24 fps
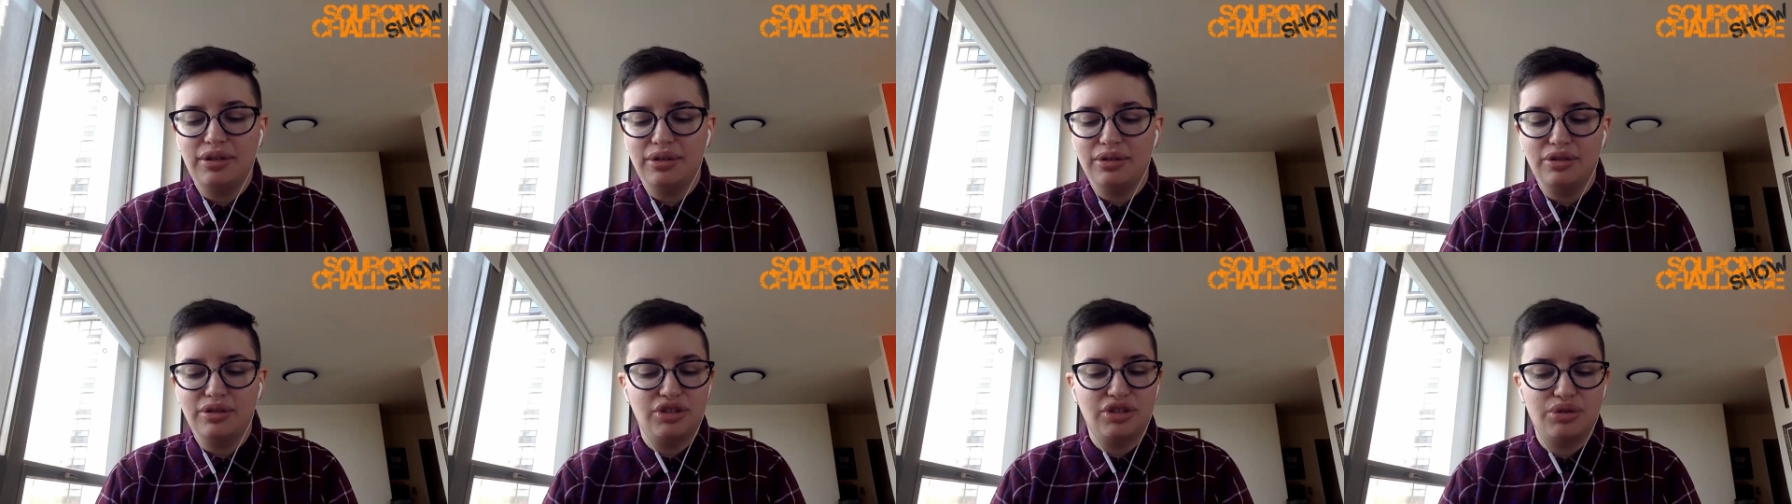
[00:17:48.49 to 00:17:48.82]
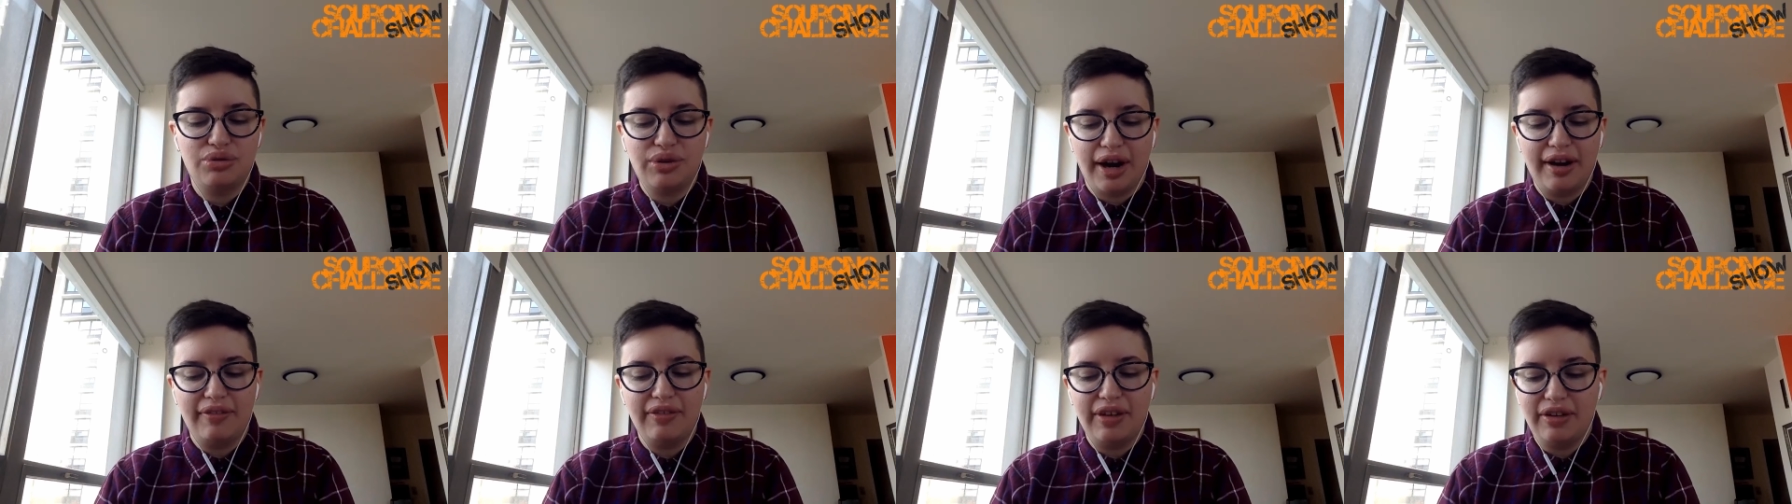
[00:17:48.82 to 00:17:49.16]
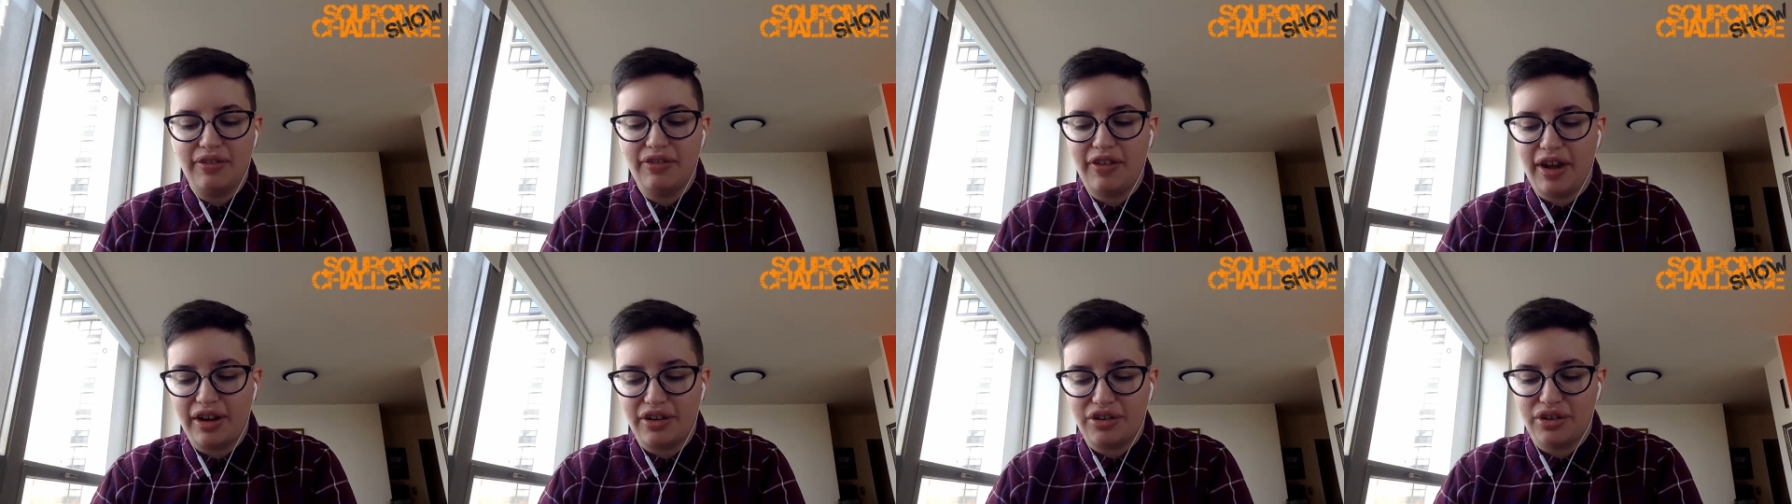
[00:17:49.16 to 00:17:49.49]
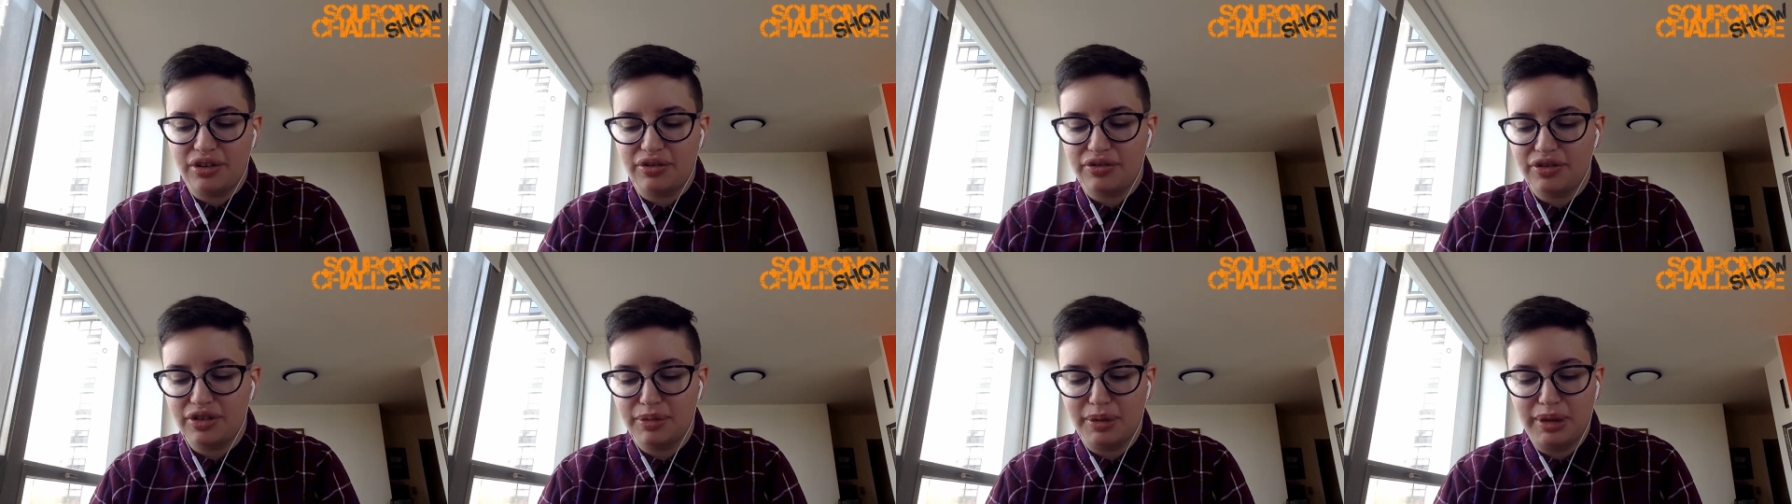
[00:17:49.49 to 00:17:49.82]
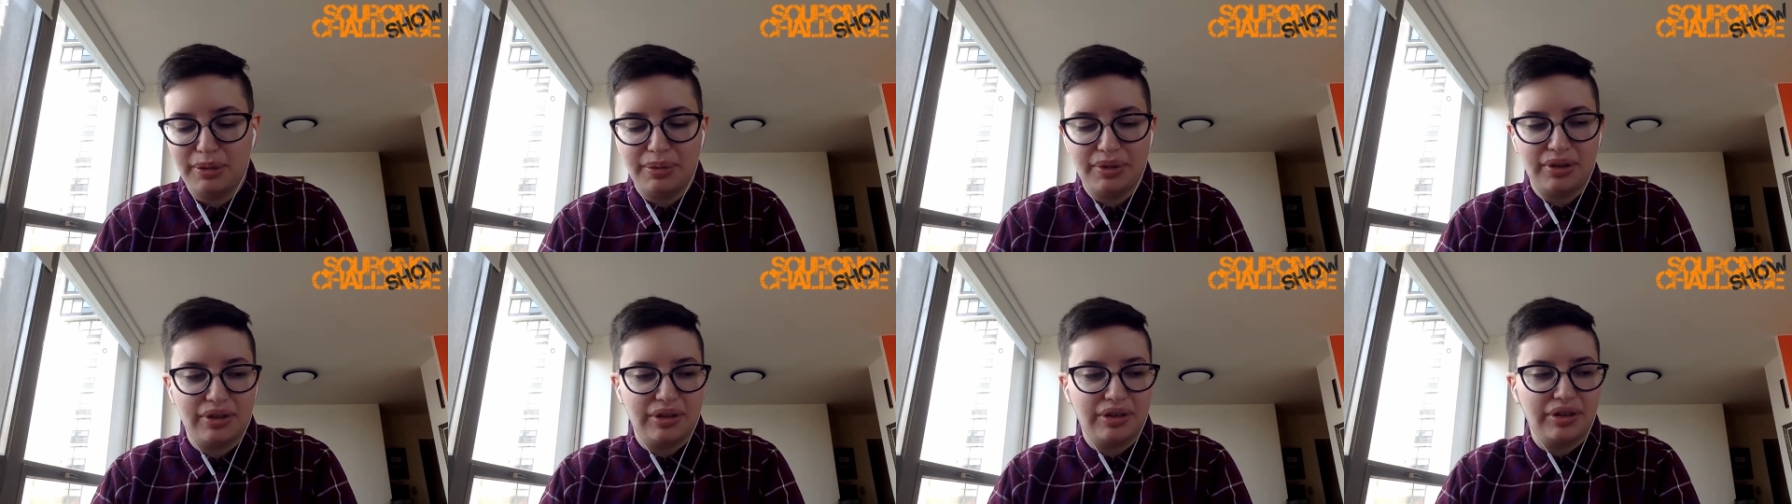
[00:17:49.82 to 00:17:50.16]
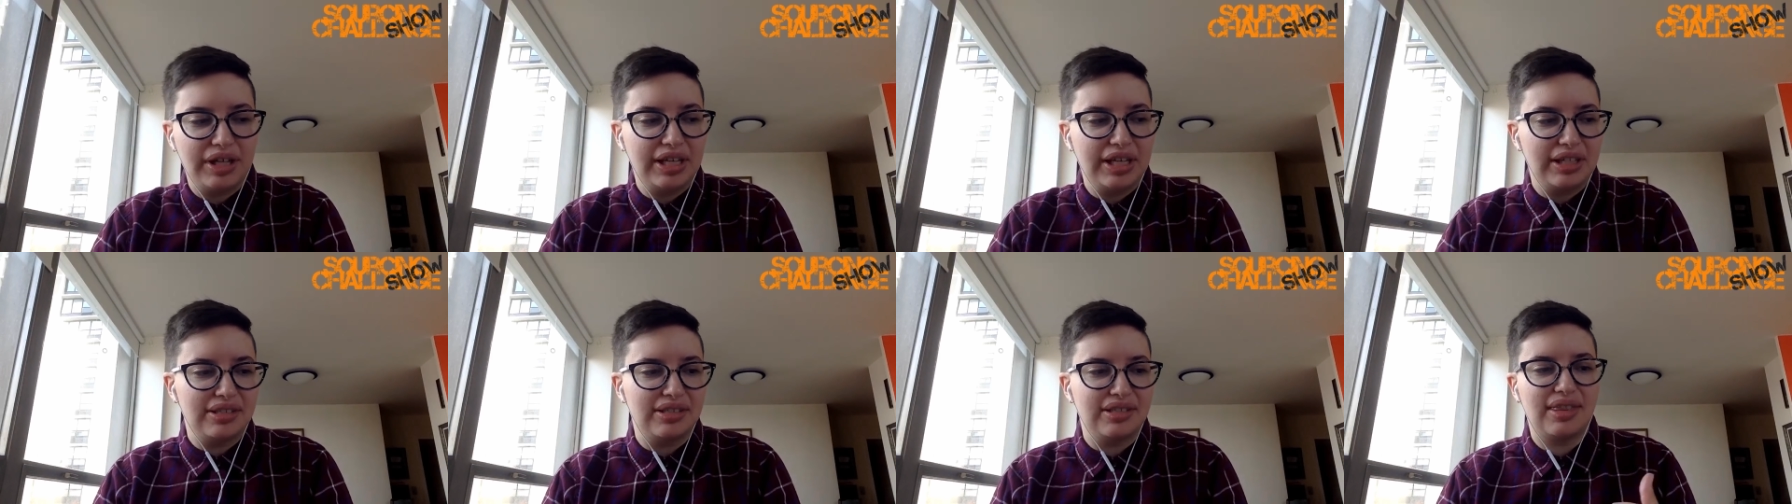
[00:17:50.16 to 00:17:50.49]
the huge driving factor for
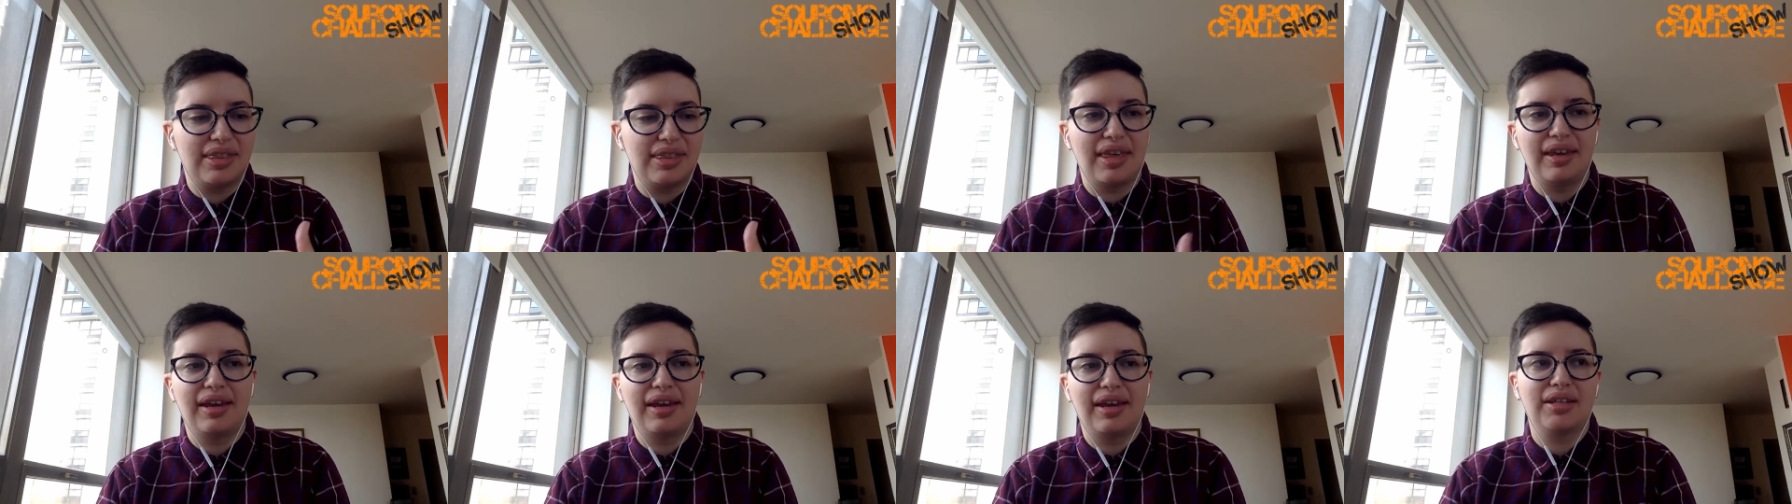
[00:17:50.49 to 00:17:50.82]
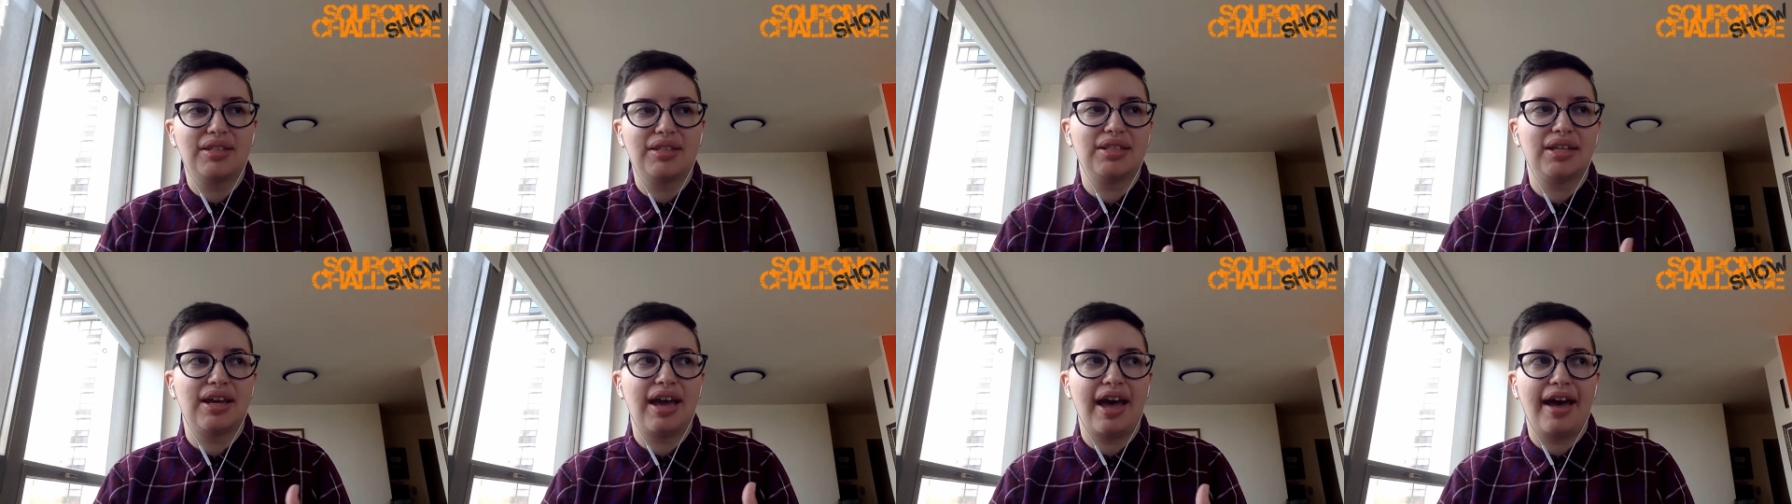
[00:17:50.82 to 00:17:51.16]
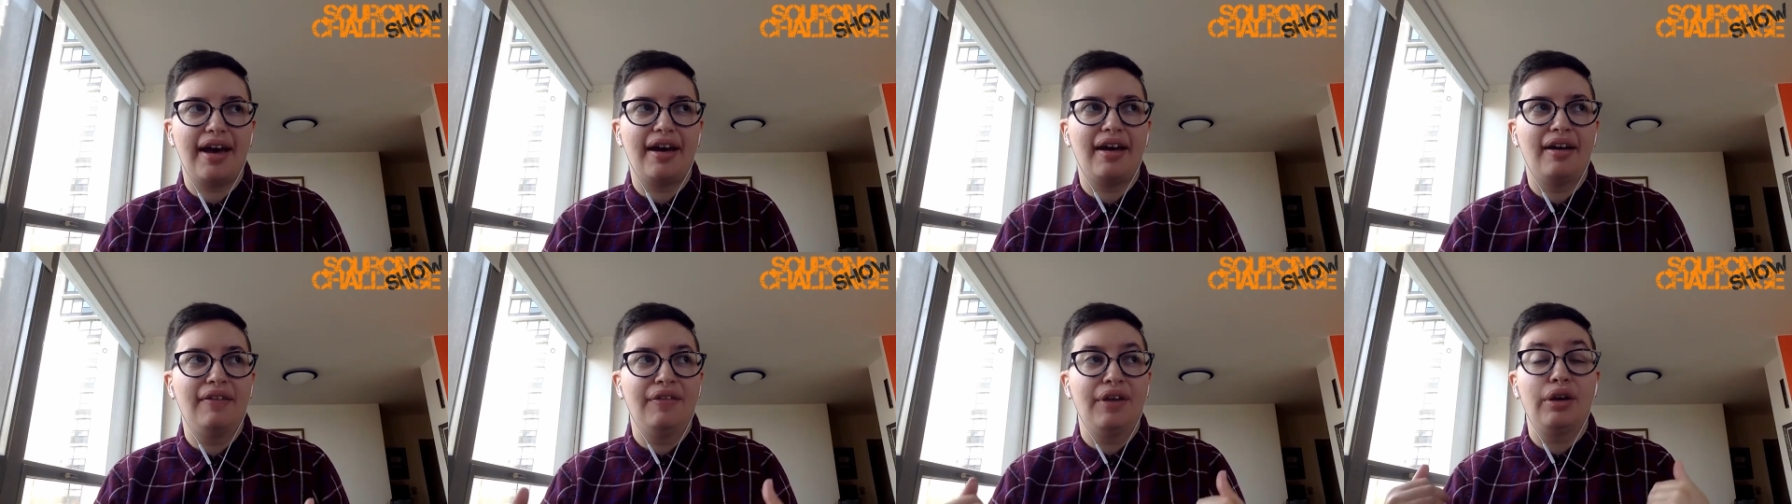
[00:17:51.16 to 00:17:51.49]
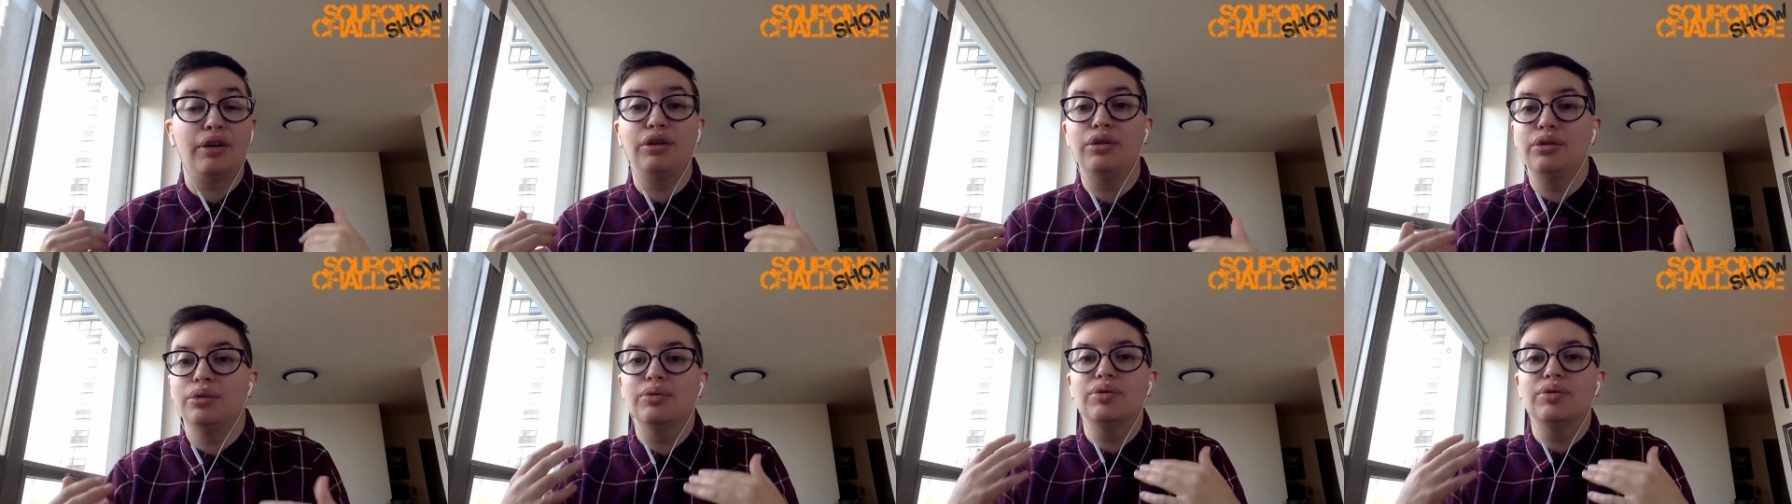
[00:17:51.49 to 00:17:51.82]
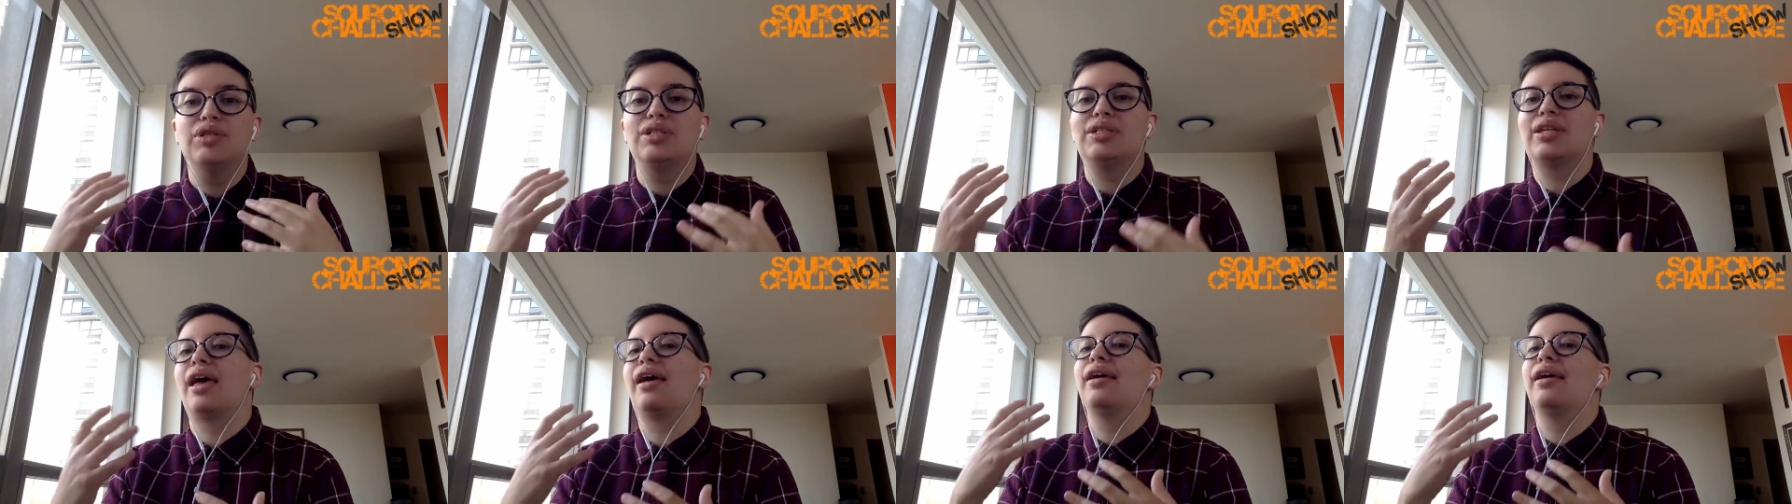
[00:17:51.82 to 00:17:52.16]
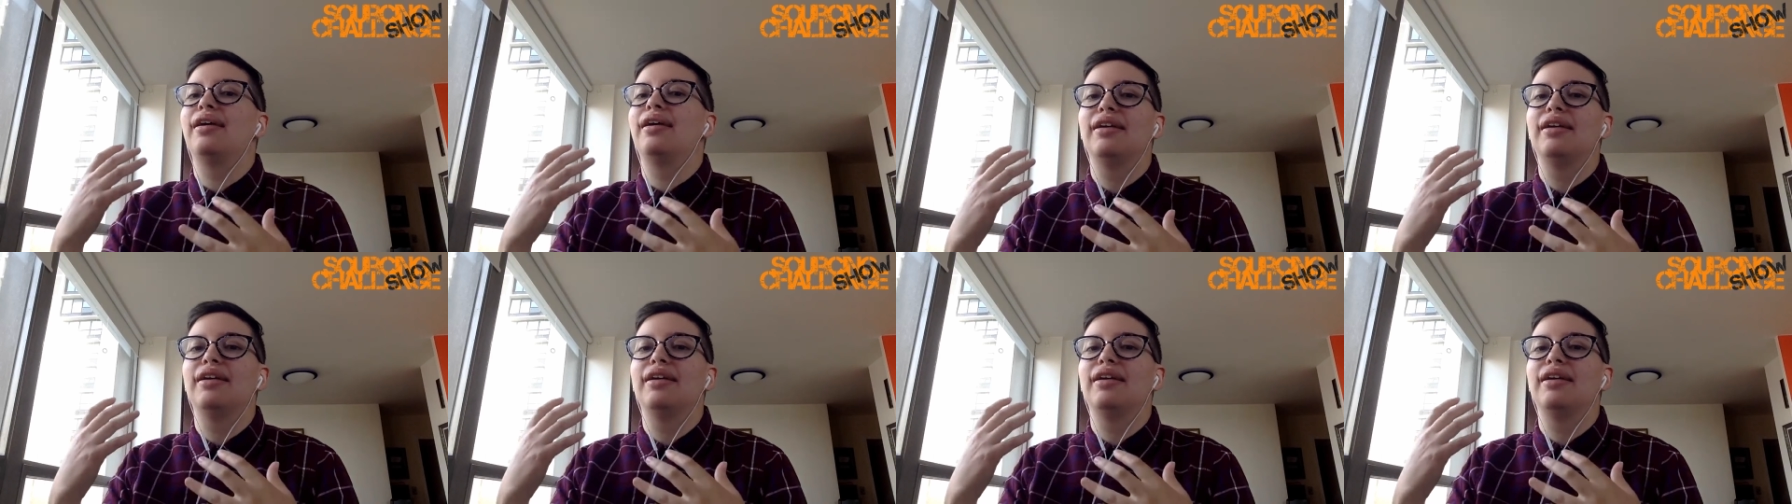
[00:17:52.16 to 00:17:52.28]
people is they get to have a huge